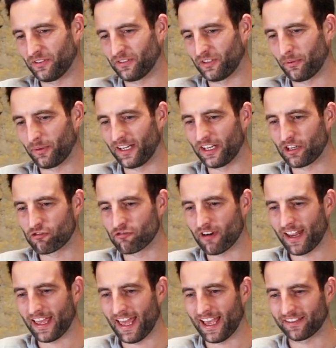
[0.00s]
So we need a
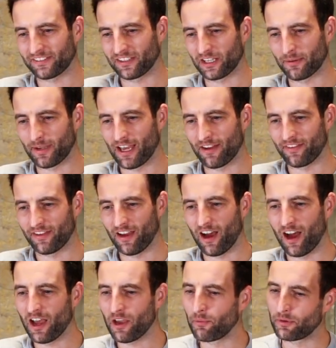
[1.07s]
great exit coming out of here.
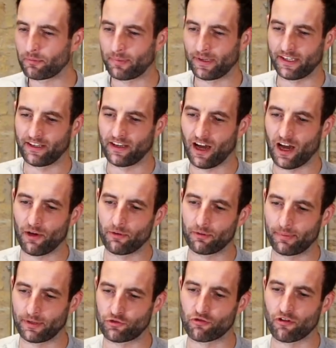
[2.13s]
I would
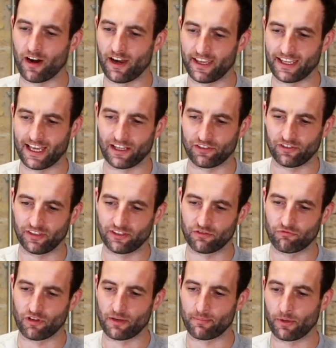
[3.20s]
be trying actually to
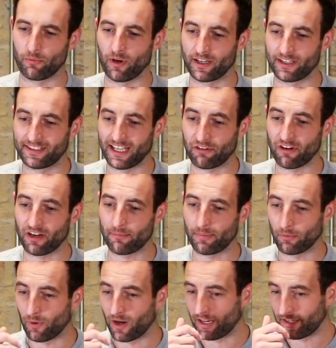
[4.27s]
run a bit wider. Dad ran a
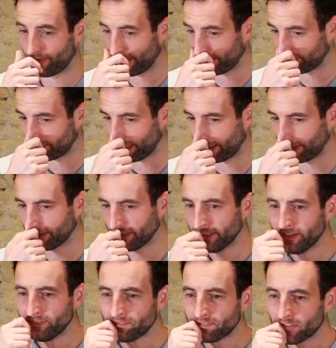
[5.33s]
bit wider then, so
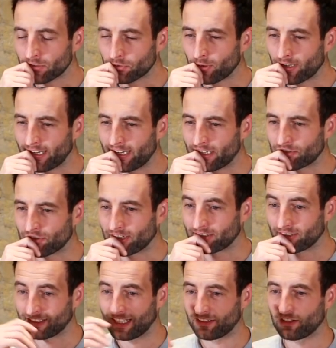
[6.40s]
it's quite
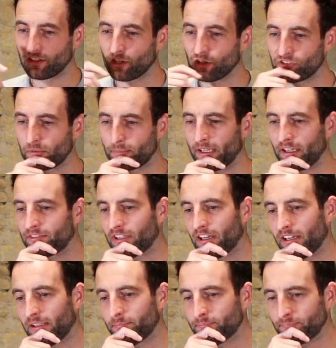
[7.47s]
interesting. He's actually lost a bit of
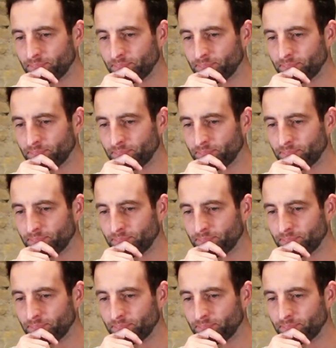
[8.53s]
time.